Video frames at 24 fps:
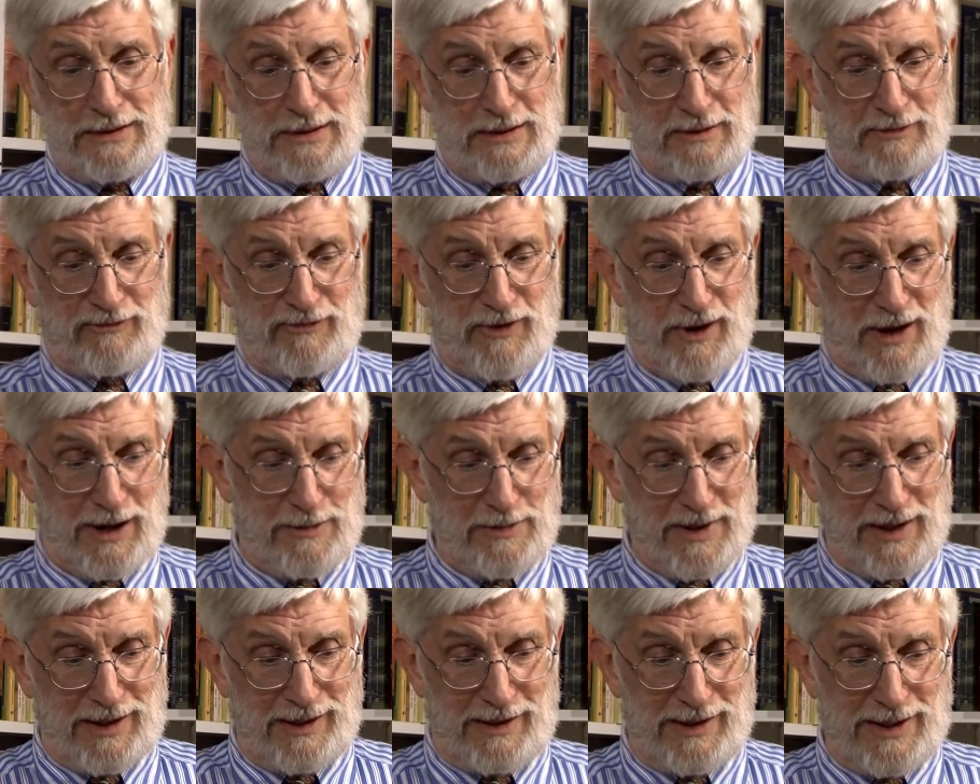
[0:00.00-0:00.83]

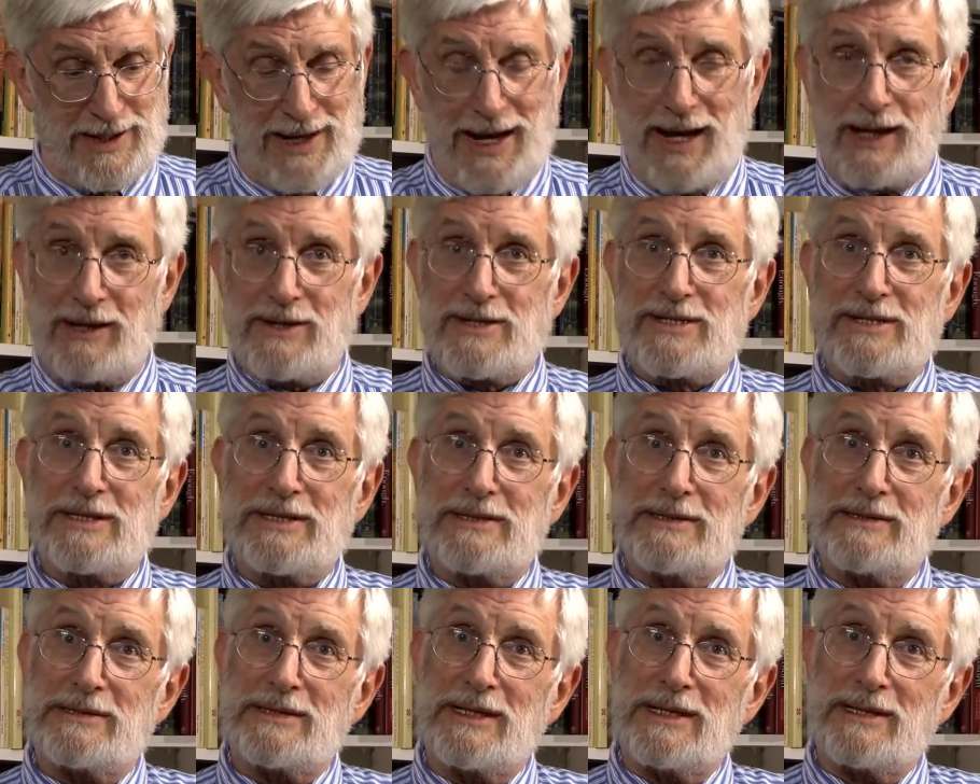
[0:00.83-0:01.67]
environmental
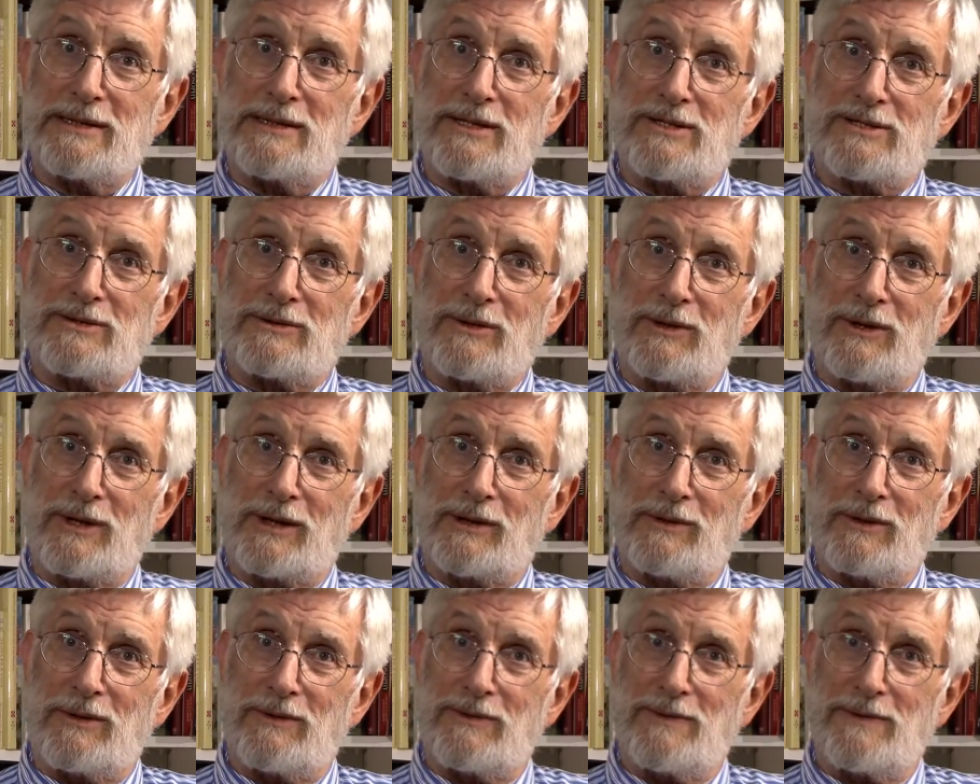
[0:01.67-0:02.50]
analyses and
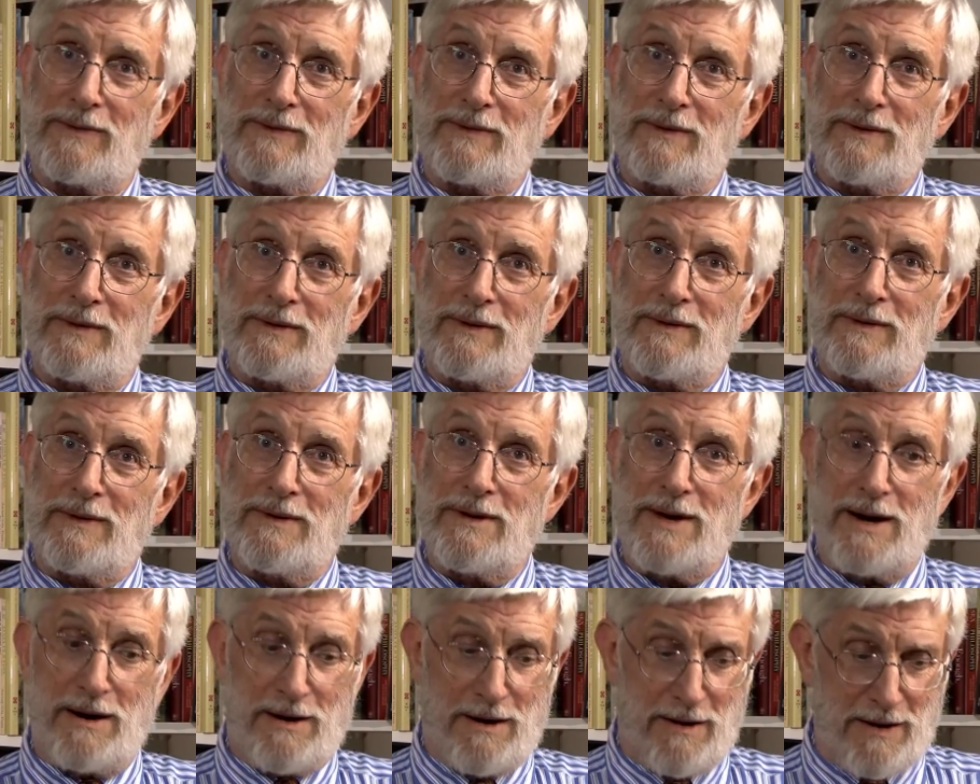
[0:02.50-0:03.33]
historical
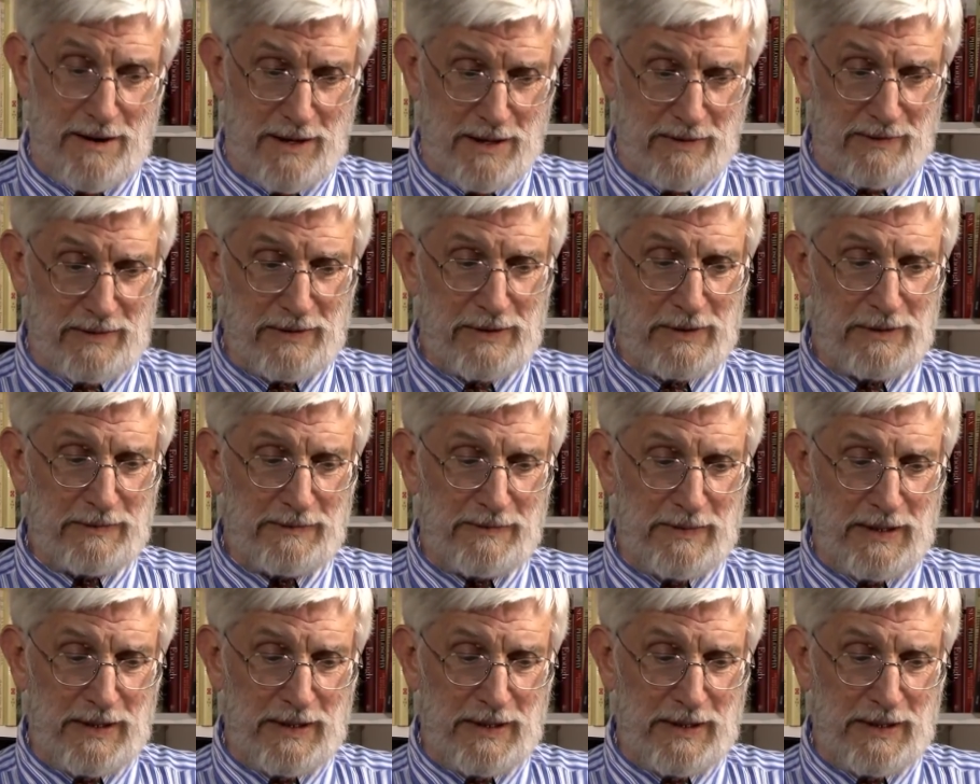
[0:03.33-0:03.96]
narratives.